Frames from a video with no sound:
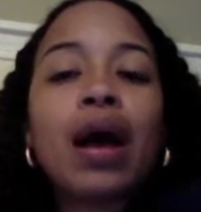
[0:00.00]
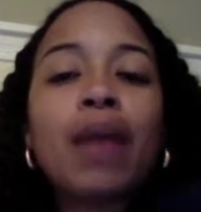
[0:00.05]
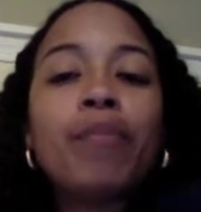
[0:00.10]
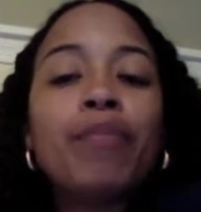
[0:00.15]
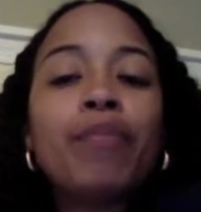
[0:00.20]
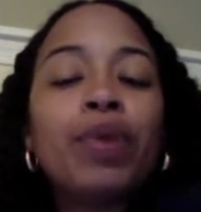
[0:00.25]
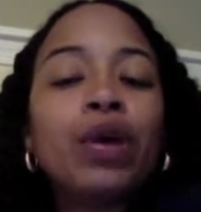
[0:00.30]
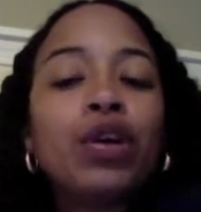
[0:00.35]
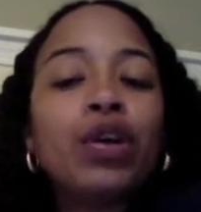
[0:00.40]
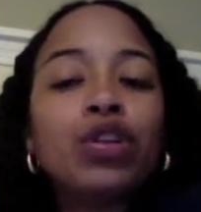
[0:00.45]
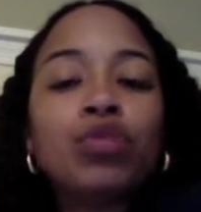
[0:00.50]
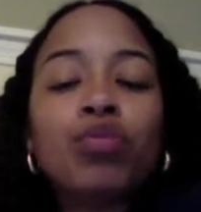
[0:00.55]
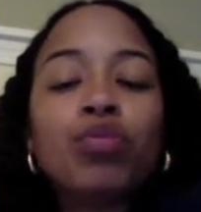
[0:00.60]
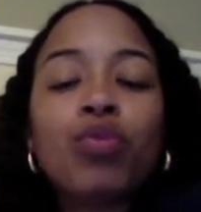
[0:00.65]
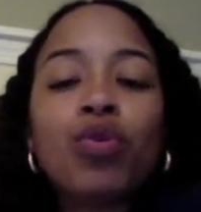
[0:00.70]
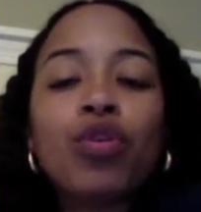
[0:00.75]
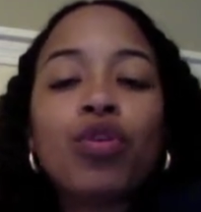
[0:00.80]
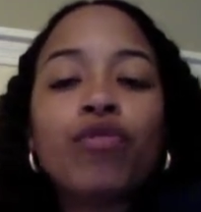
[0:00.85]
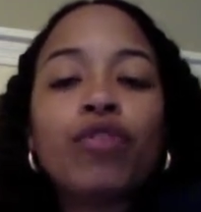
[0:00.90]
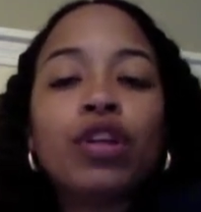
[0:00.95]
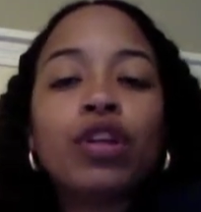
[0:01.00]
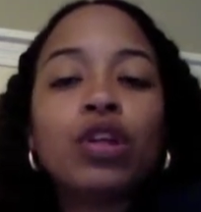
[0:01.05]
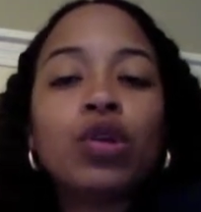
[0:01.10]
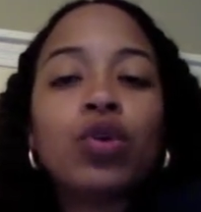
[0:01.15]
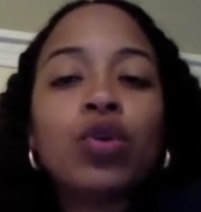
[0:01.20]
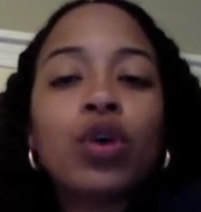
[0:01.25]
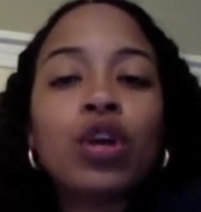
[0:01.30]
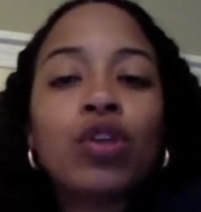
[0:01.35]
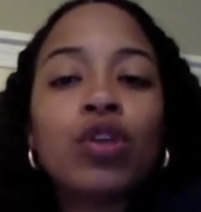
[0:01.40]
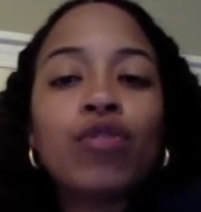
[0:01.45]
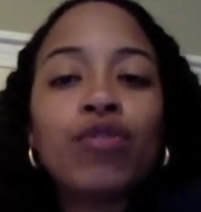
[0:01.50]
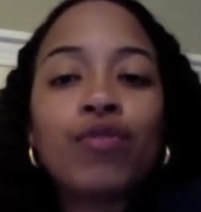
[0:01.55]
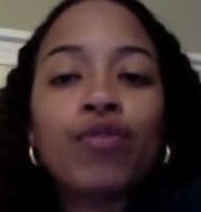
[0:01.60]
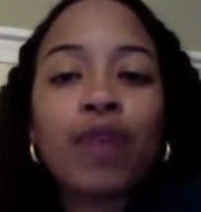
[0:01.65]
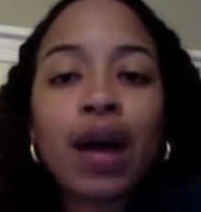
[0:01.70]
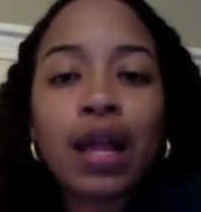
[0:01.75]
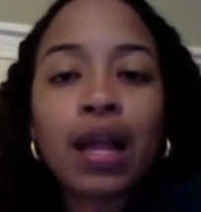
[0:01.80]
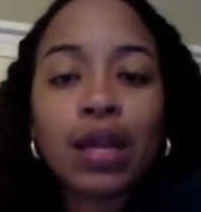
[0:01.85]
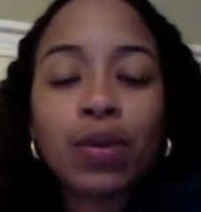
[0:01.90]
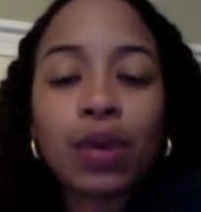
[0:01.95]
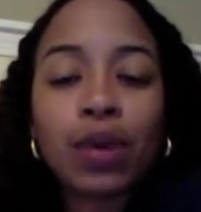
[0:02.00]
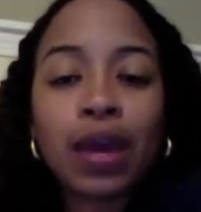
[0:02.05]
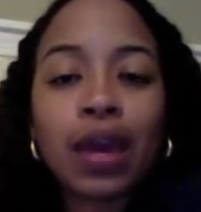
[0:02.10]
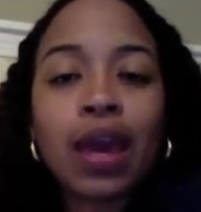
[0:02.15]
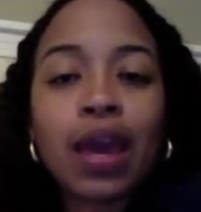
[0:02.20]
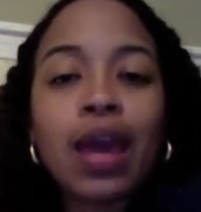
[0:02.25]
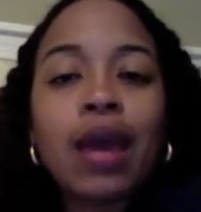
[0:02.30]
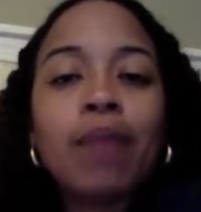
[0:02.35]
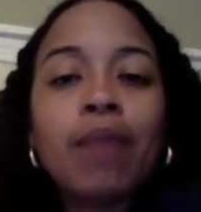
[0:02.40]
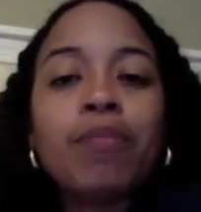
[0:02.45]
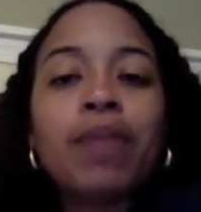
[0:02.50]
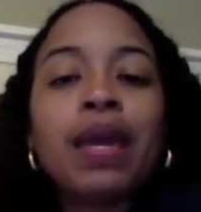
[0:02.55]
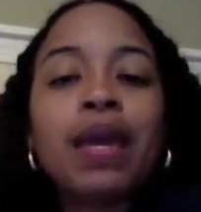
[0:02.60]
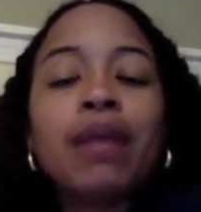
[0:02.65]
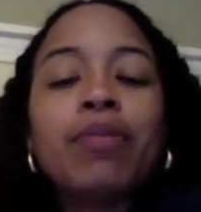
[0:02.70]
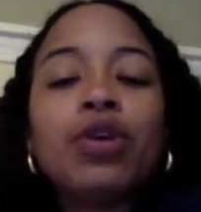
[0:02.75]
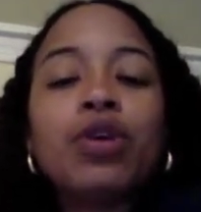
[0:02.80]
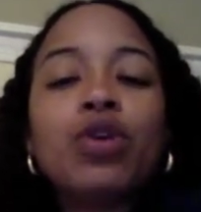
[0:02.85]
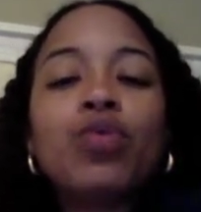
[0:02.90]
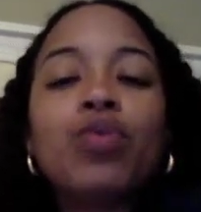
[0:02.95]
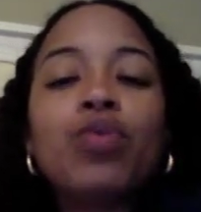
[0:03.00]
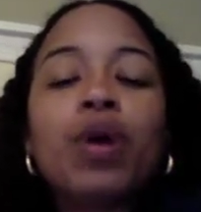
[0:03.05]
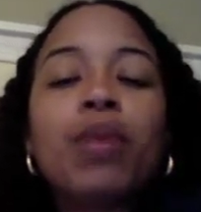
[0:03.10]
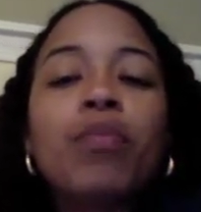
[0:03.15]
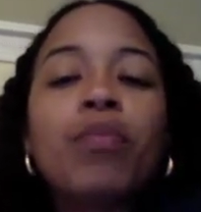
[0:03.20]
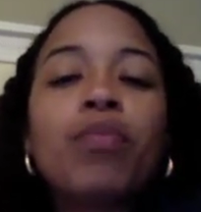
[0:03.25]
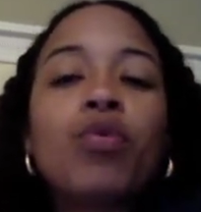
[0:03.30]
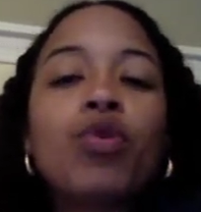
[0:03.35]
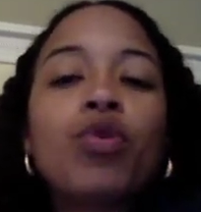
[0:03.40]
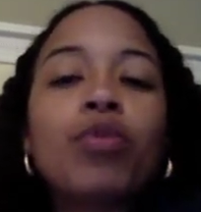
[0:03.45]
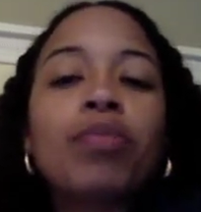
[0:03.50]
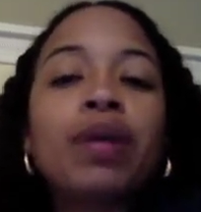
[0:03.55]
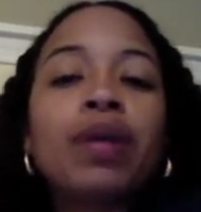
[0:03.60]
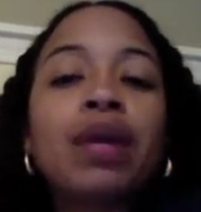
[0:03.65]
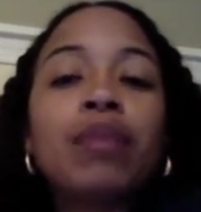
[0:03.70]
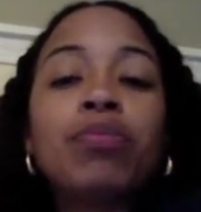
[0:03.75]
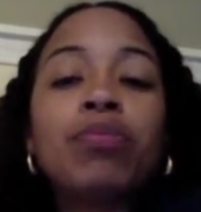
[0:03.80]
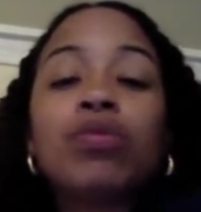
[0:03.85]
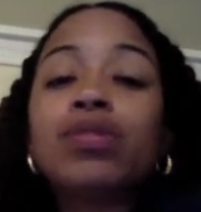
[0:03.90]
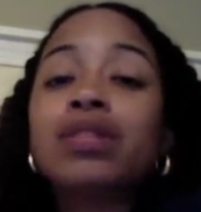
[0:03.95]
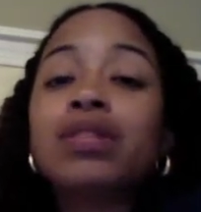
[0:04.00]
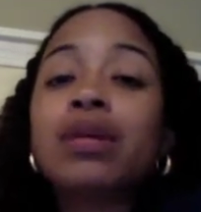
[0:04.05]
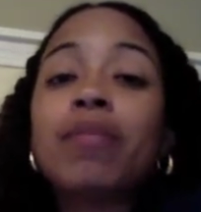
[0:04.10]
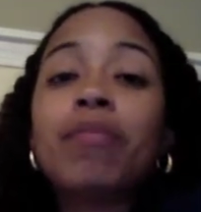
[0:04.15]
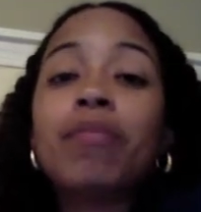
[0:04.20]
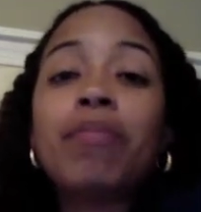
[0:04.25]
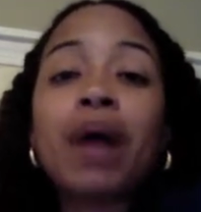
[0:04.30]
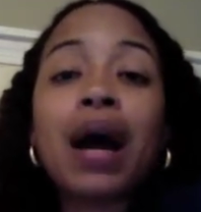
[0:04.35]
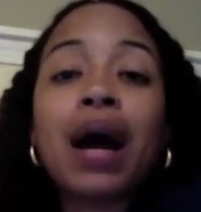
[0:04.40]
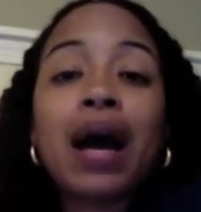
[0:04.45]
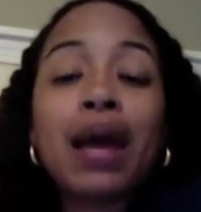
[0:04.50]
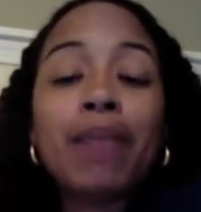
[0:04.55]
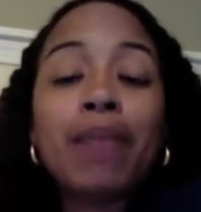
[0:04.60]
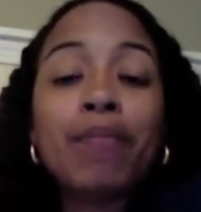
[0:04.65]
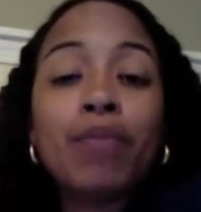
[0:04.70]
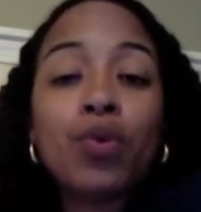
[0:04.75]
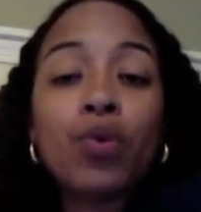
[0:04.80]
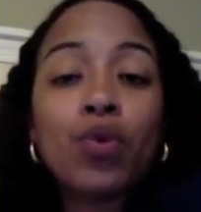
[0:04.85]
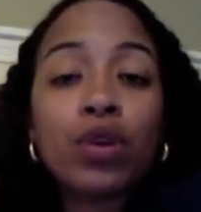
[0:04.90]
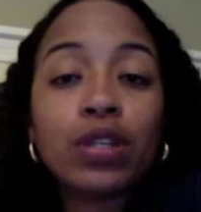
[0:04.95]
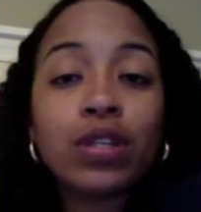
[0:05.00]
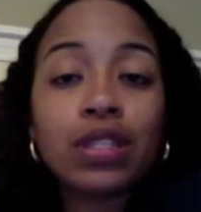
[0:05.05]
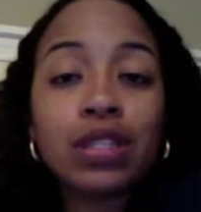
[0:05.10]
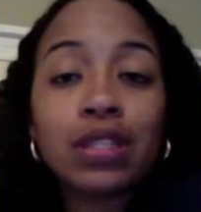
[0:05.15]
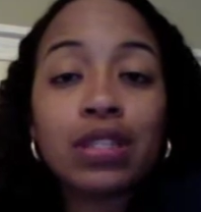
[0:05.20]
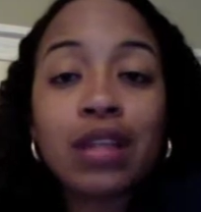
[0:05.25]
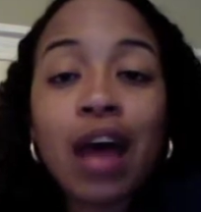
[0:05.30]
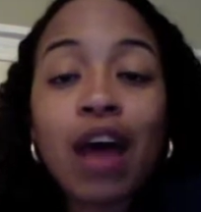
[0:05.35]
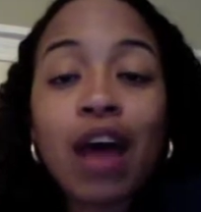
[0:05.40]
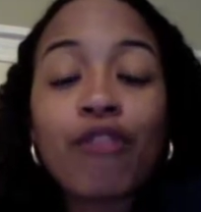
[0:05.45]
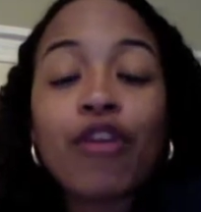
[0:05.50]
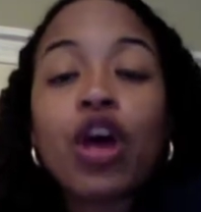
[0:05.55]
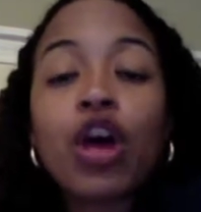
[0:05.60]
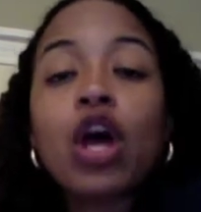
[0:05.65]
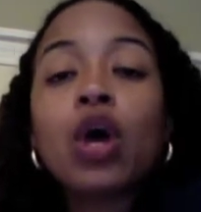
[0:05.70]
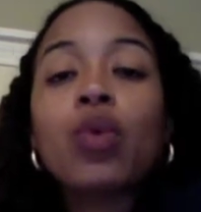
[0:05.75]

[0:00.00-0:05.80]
build more of a loyal following. Maybe you want more people to buy more stuff.